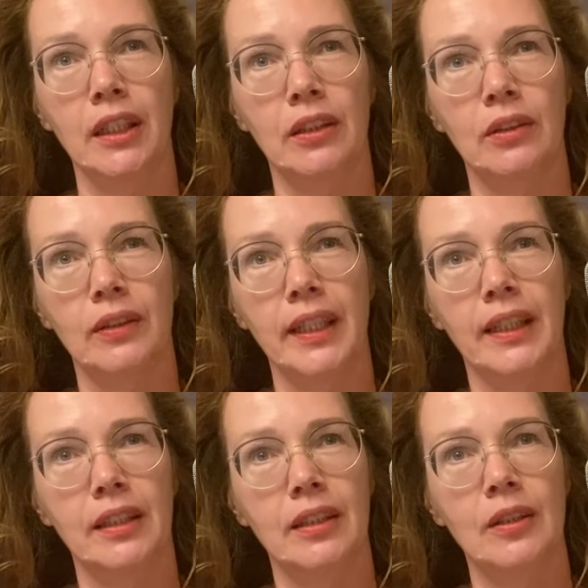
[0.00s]
you know,
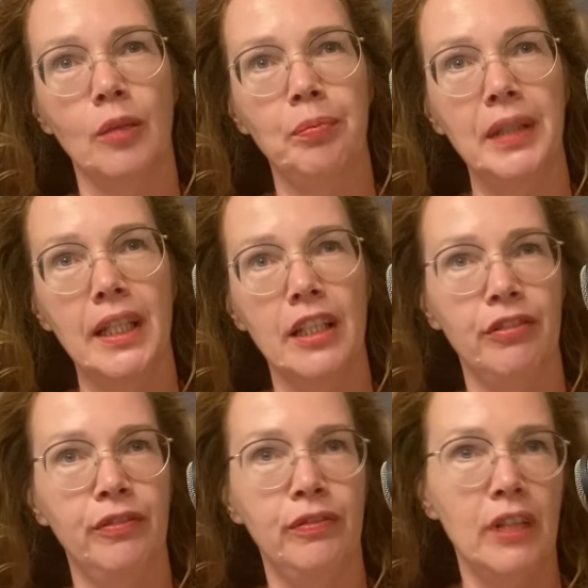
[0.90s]
and not be
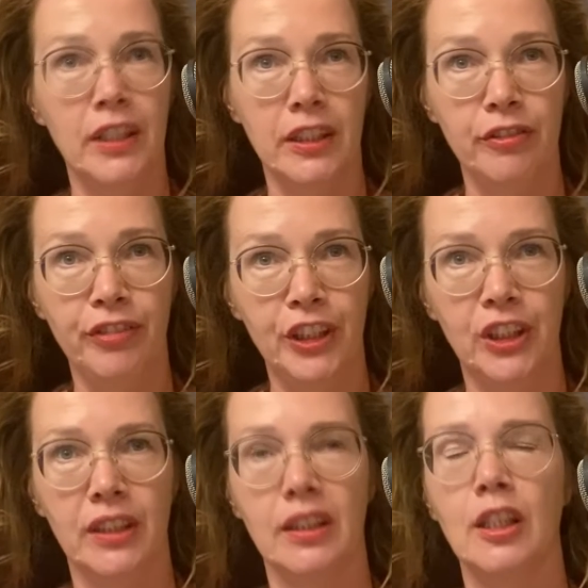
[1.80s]
an
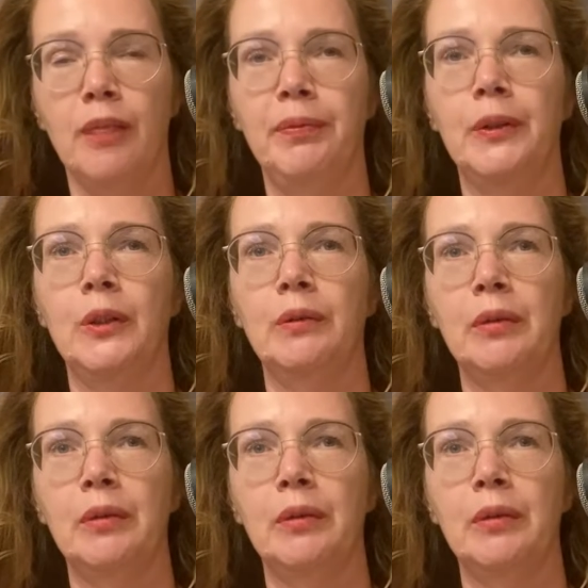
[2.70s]
efficient couple.